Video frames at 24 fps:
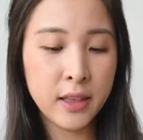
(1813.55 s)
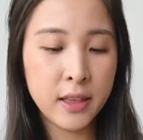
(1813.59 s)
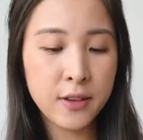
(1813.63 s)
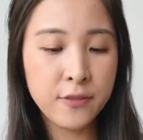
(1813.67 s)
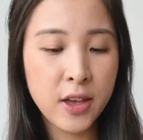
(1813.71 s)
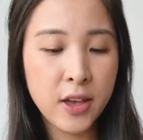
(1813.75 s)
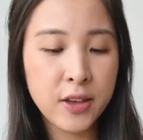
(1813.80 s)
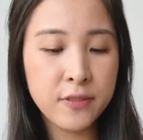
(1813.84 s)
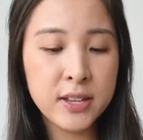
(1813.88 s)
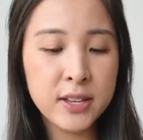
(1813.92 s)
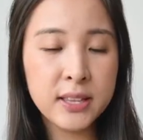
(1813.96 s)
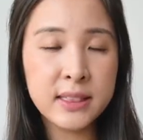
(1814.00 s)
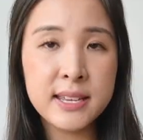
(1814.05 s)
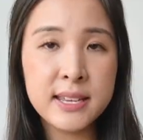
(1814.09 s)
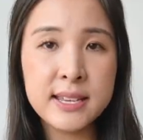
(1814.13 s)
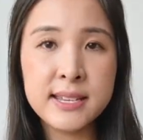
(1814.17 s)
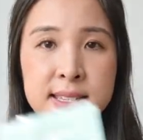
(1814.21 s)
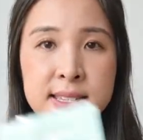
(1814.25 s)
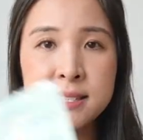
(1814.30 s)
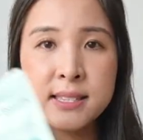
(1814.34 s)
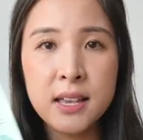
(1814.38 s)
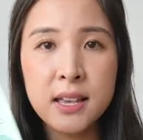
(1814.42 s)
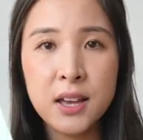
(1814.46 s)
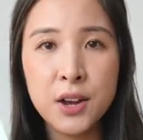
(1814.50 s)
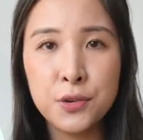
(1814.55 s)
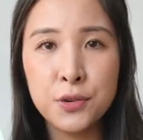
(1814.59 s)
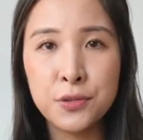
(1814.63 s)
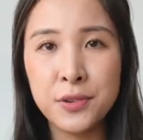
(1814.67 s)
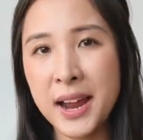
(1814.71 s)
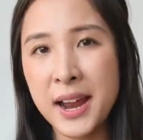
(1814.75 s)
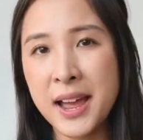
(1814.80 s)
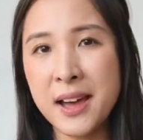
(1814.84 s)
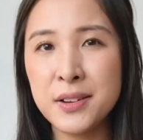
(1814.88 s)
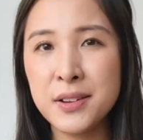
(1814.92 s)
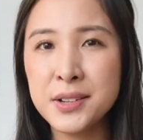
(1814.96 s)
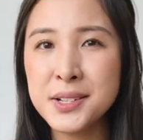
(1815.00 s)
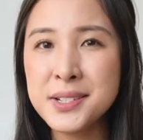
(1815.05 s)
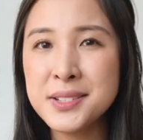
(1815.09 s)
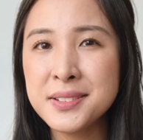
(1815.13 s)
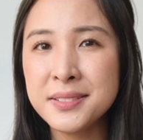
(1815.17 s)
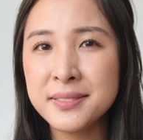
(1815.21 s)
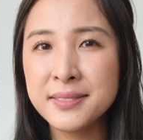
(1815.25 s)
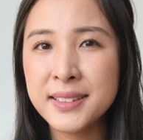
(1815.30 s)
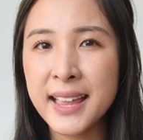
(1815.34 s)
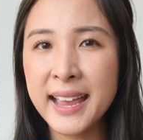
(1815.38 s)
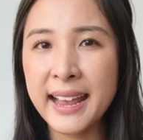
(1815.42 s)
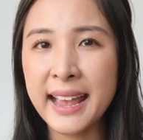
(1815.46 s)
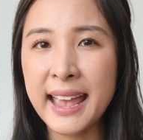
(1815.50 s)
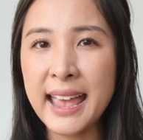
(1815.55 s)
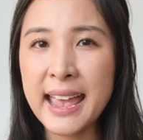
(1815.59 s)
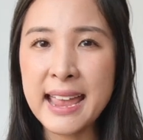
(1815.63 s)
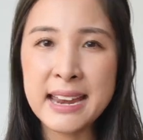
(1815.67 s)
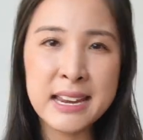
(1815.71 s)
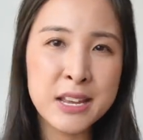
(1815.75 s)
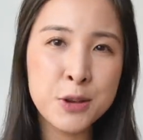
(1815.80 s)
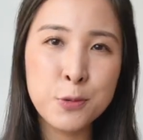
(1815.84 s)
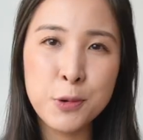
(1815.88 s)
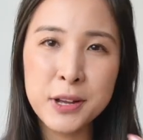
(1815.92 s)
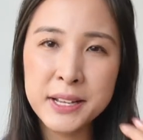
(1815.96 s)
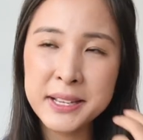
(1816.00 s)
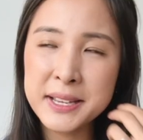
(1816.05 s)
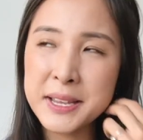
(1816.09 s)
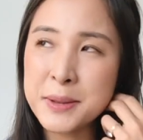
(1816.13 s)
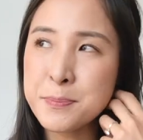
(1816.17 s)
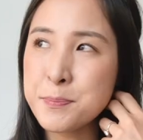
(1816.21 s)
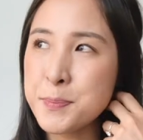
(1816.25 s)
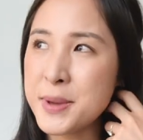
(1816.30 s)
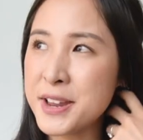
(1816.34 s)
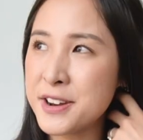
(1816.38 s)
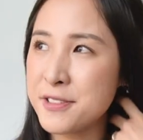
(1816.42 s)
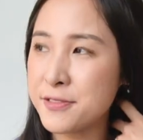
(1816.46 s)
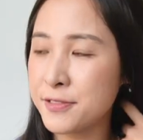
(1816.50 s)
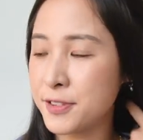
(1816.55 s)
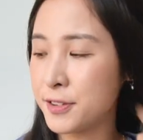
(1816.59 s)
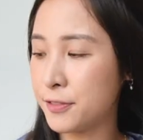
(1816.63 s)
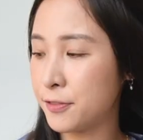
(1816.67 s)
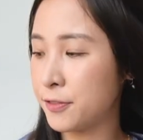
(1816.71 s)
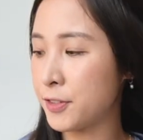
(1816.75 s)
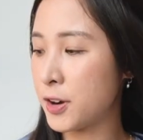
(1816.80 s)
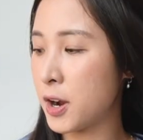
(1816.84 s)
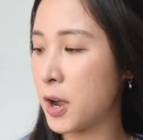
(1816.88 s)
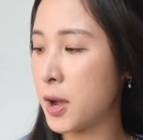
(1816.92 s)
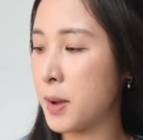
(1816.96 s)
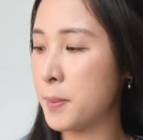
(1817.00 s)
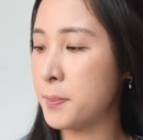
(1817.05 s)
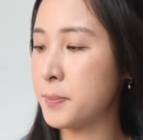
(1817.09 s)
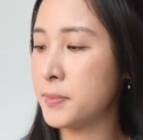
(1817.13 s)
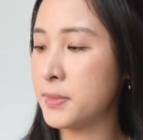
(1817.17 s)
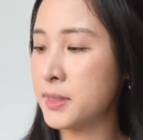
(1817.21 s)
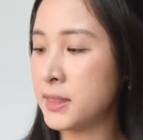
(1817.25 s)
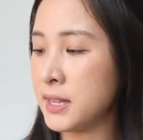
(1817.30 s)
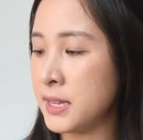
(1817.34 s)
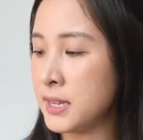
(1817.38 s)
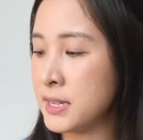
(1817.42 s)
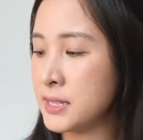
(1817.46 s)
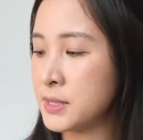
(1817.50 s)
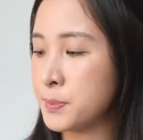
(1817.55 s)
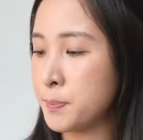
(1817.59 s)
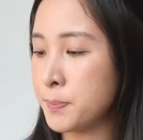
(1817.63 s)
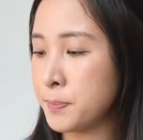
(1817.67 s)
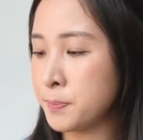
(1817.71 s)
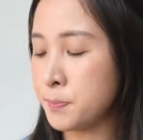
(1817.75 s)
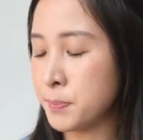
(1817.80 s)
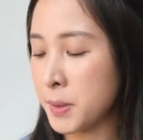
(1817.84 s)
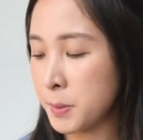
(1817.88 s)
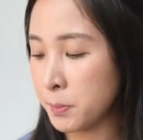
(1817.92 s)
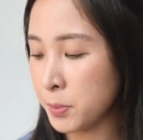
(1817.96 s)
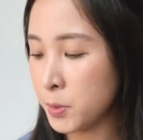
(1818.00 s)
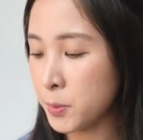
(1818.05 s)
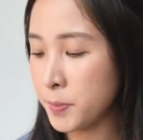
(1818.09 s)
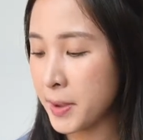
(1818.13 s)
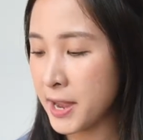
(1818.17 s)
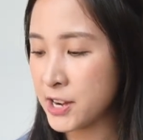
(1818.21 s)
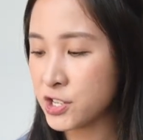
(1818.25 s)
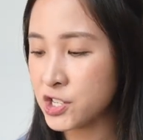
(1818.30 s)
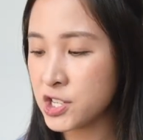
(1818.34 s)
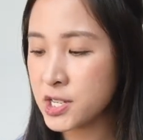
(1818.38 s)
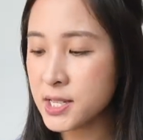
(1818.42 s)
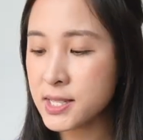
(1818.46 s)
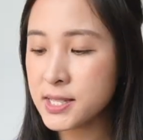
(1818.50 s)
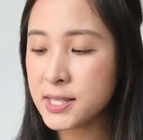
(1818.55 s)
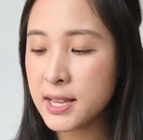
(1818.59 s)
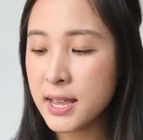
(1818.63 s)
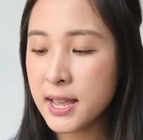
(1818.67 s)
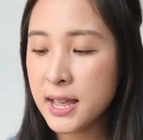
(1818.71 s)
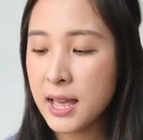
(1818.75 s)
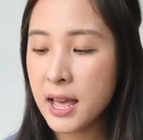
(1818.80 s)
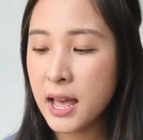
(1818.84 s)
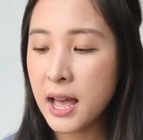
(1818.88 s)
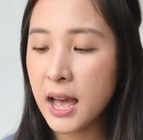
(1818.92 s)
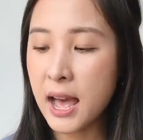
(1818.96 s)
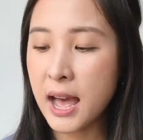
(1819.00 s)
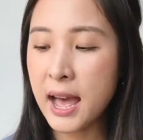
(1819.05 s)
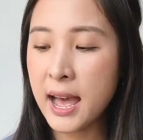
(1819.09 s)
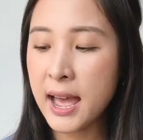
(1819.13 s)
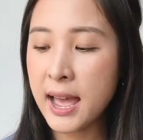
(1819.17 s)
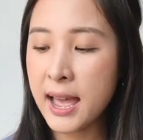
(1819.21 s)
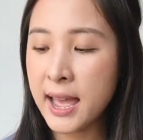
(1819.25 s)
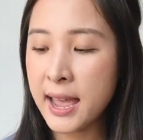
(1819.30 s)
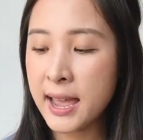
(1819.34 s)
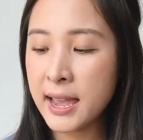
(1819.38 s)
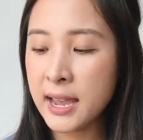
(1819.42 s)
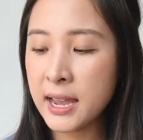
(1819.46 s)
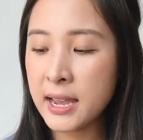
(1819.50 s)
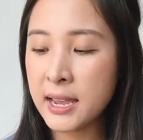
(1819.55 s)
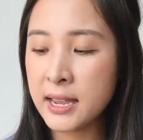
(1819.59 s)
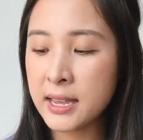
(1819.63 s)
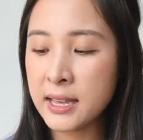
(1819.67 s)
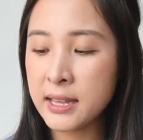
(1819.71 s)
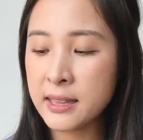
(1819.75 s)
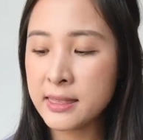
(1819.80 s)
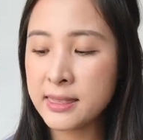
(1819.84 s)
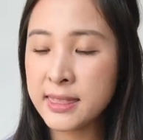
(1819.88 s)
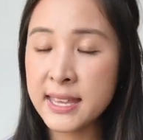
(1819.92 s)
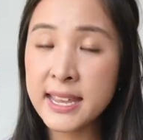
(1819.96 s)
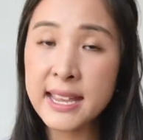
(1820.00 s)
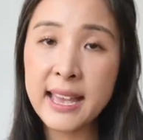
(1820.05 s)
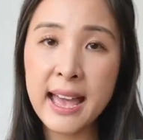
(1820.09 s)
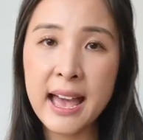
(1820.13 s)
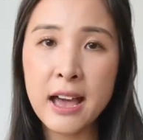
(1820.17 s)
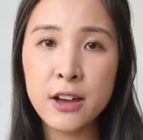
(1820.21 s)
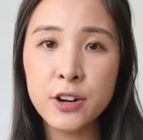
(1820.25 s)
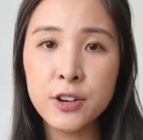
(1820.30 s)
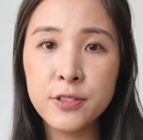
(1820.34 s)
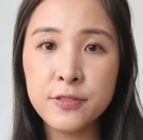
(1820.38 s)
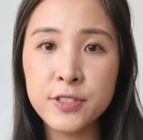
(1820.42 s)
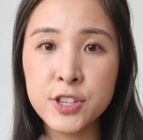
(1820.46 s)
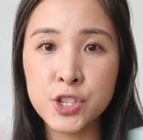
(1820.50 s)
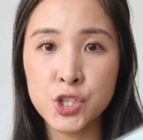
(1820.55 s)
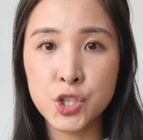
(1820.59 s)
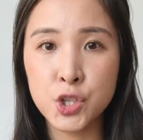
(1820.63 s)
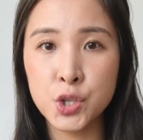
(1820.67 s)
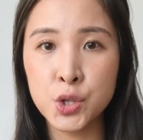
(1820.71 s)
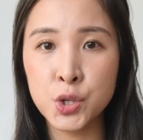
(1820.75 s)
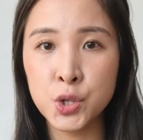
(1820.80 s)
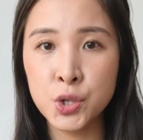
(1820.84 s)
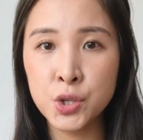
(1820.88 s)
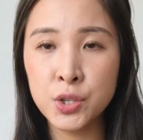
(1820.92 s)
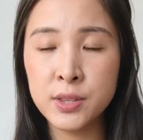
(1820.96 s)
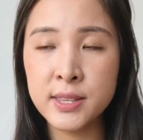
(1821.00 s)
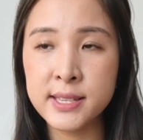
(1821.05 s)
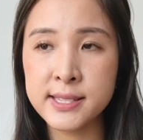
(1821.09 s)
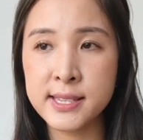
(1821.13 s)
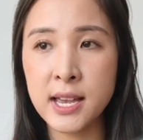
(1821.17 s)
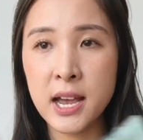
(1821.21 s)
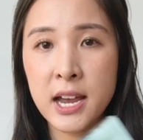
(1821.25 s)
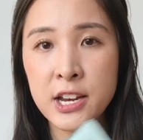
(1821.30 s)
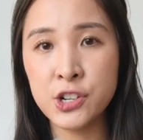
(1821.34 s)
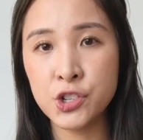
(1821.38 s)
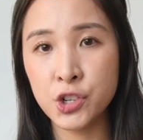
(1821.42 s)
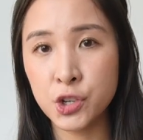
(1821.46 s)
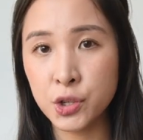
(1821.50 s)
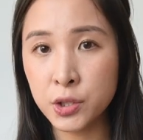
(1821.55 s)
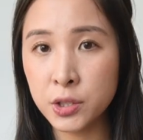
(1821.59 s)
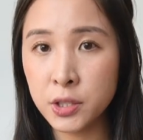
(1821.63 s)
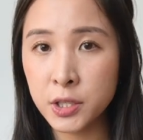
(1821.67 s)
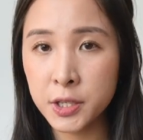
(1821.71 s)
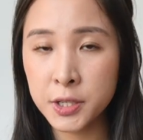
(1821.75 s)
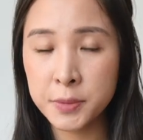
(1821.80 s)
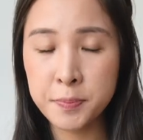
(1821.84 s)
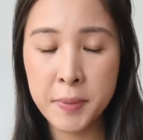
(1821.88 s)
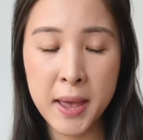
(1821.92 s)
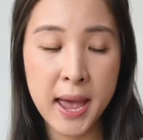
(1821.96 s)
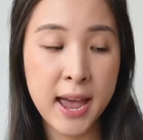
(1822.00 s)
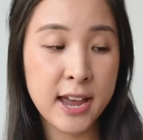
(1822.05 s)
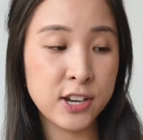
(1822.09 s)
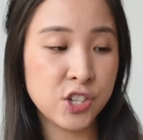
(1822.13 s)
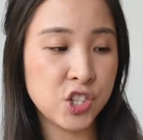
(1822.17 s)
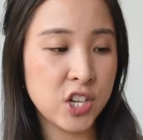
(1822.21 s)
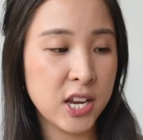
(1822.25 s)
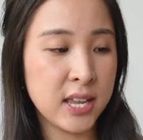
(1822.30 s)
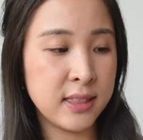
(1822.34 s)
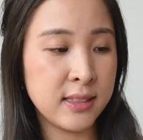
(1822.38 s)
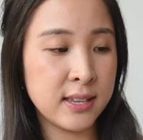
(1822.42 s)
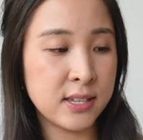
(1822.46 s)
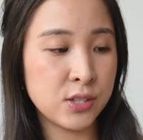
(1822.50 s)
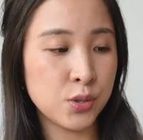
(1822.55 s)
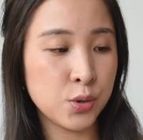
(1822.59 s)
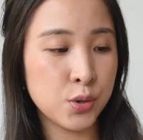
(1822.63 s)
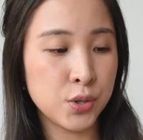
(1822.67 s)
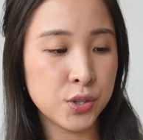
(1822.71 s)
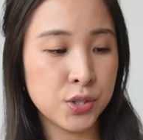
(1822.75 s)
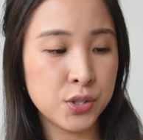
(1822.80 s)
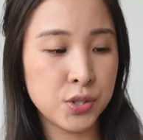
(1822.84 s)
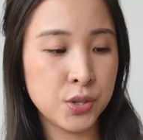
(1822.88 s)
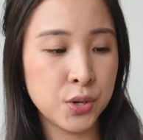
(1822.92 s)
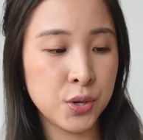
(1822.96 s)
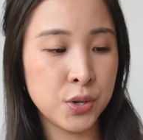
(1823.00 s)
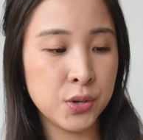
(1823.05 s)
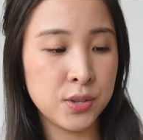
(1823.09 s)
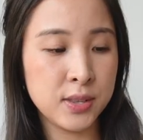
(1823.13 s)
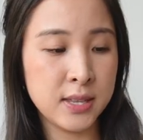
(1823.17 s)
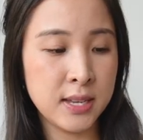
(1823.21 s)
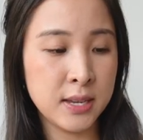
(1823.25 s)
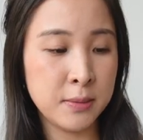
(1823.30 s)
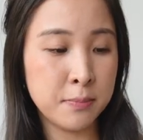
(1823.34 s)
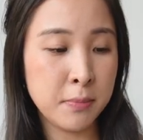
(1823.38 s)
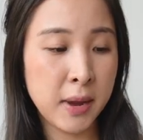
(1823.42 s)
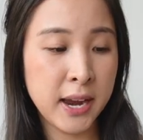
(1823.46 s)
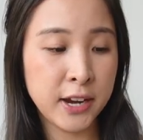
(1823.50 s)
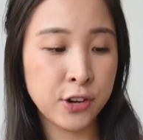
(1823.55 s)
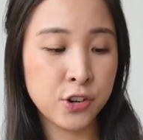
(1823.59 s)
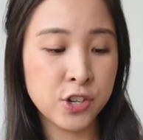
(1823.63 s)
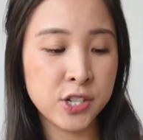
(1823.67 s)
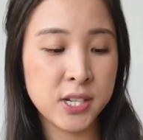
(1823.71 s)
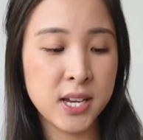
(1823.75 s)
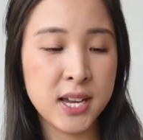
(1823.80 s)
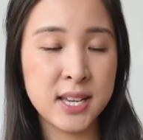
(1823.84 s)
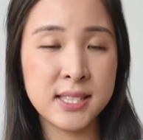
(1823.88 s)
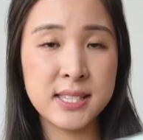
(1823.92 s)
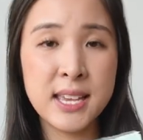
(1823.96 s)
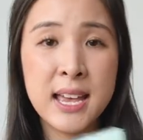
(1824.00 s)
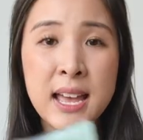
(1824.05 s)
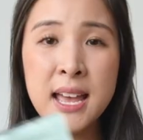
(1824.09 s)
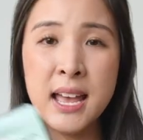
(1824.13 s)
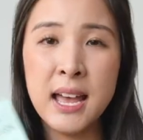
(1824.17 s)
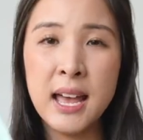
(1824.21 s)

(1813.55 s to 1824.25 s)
love having these around, like anyone can benefit from these pimple patches. I think out of the two, there's a hydrocolloid patch and there's also the micro darts.